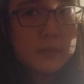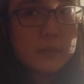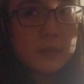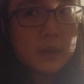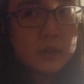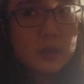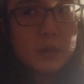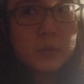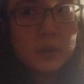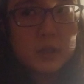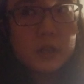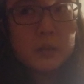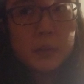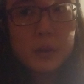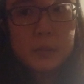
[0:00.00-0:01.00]
I think we
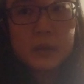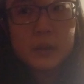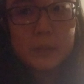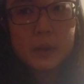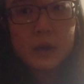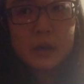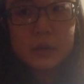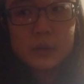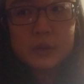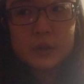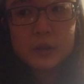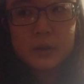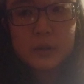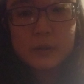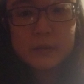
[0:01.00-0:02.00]
need pumpkin power
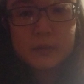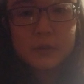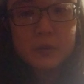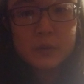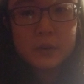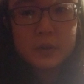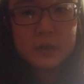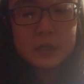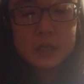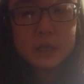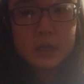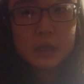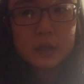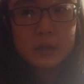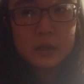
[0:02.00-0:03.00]
going forward.
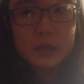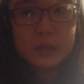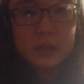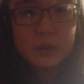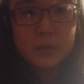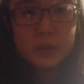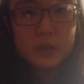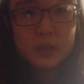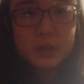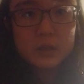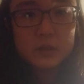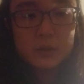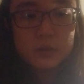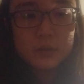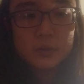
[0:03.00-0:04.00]
And I think we need
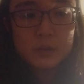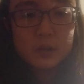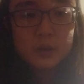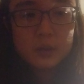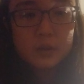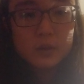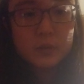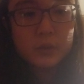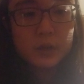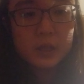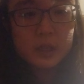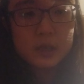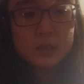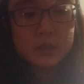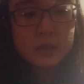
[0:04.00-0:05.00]
to
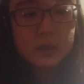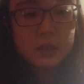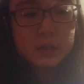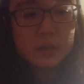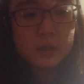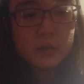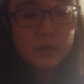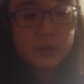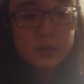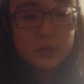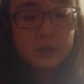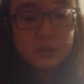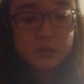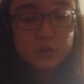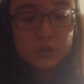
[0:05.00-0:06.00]
realize that none of this
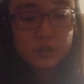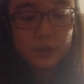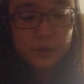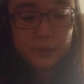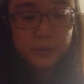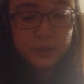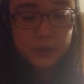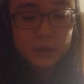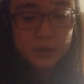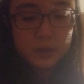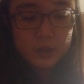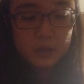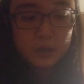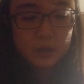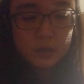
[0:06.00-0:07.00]
is a joke.
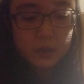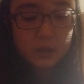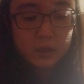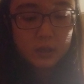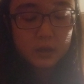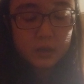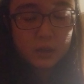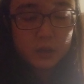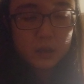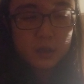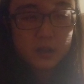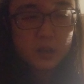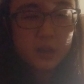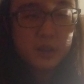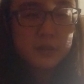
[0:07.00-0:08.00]
Like, it
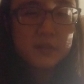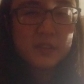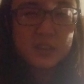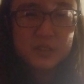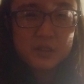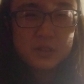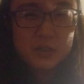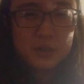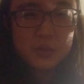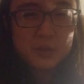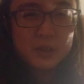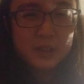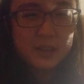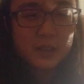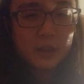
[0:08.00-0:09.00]
kind of is a joke.
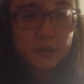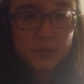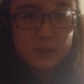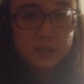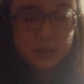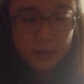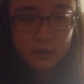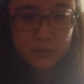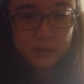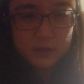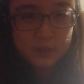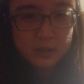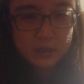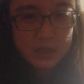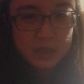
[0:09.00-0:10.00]
Like, life itself
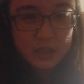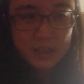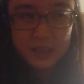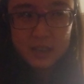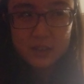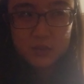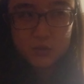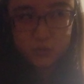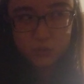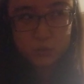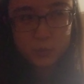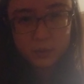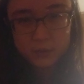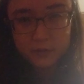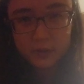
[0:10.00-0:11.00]
is
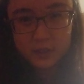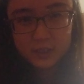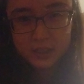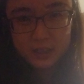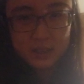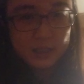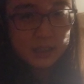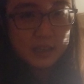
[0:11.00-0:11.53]
super funny.